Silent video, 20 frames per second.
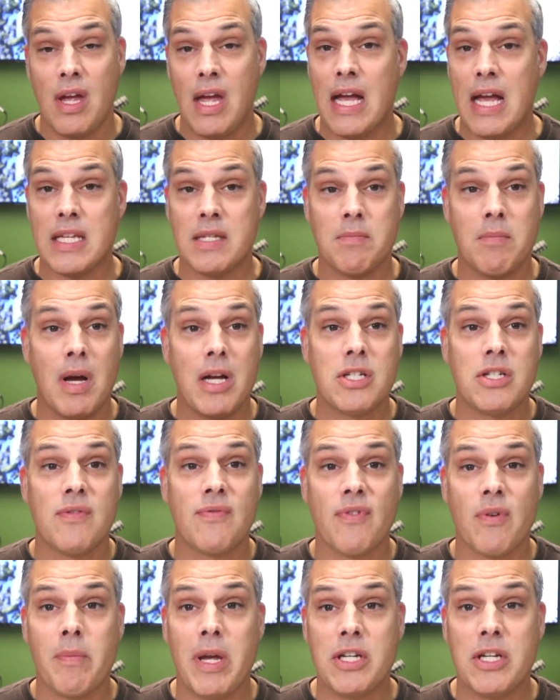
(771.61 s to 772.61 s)
as much
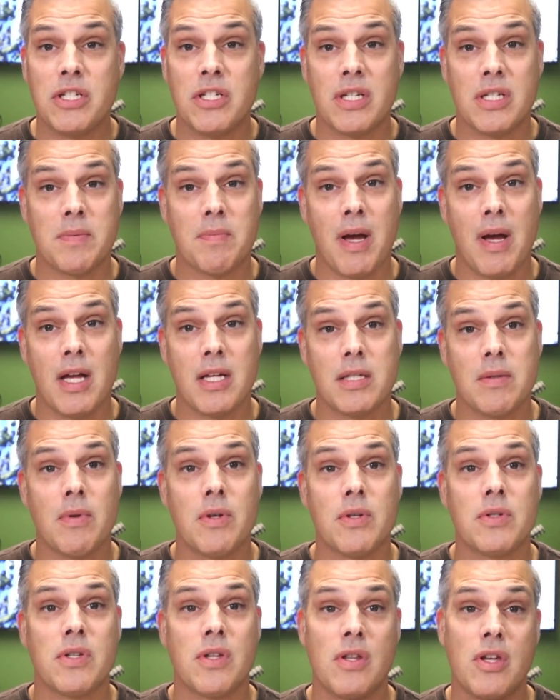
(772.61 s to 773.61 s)
information as
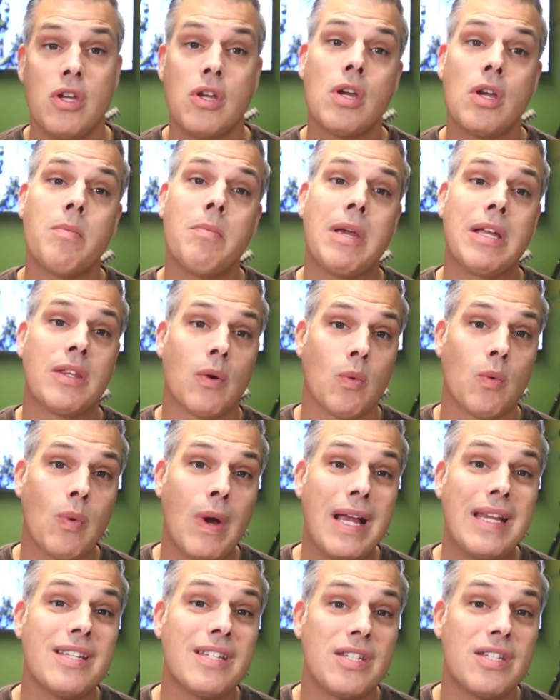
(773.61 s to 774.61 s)
possible so that you can make the
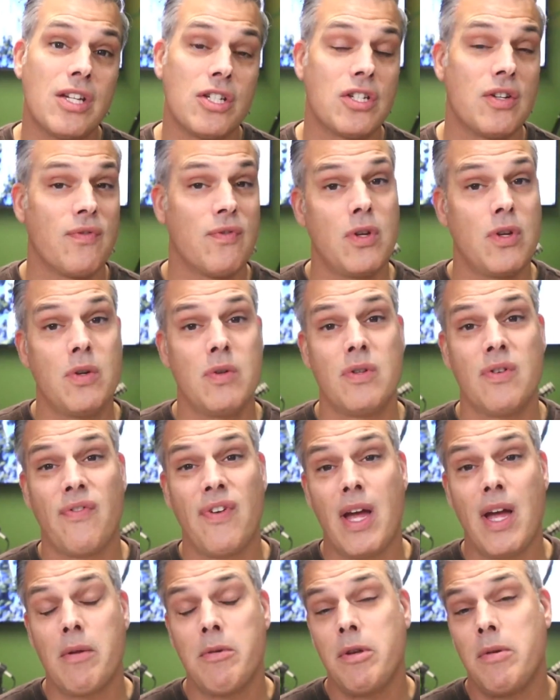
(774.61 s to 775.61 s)
right decision for you and your
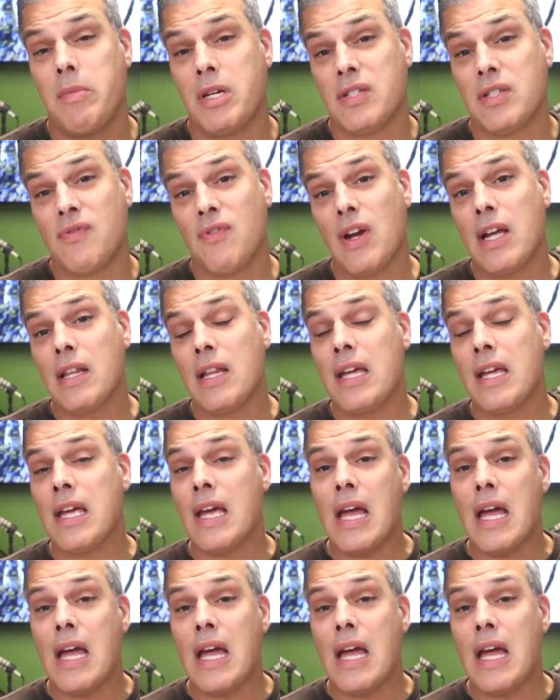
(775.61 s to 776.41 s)
family, because frankly,